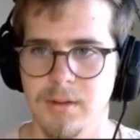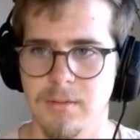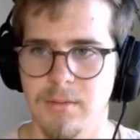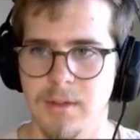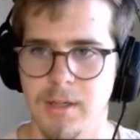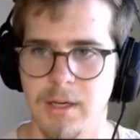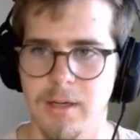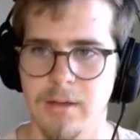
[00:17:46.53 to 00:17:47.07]

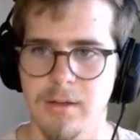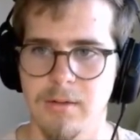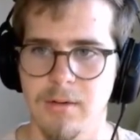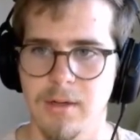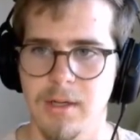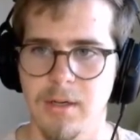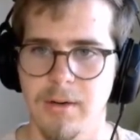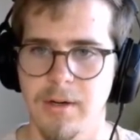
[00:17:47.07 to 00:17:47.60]
Well, I, you
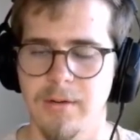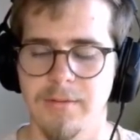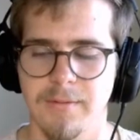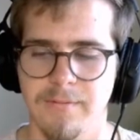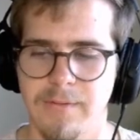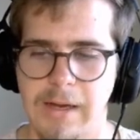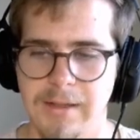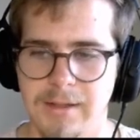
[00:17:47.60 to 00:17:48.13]
already know I don't have
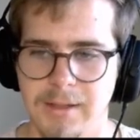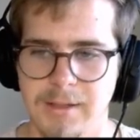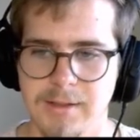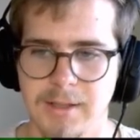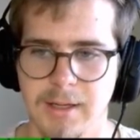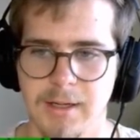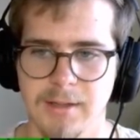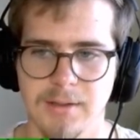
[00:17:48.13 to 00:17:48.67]
to fight
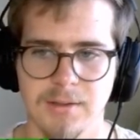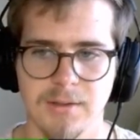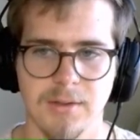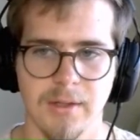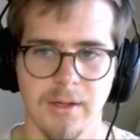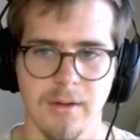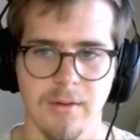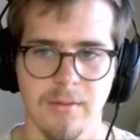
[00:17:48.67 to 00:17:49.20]
these guys,
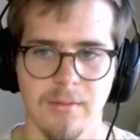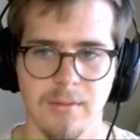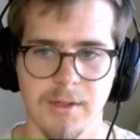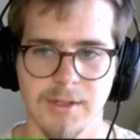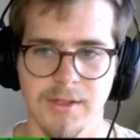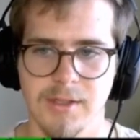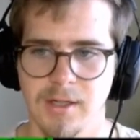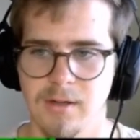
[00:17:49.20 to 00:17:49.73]
so
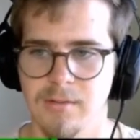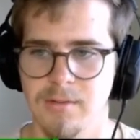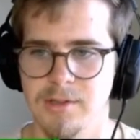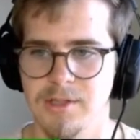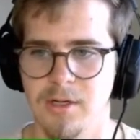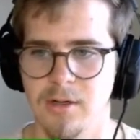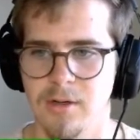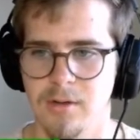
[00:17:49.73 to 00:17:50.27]
where's the
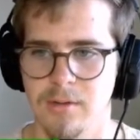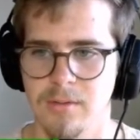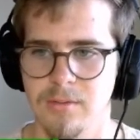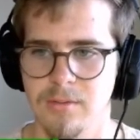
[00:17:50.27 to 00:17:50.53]
where's the hole?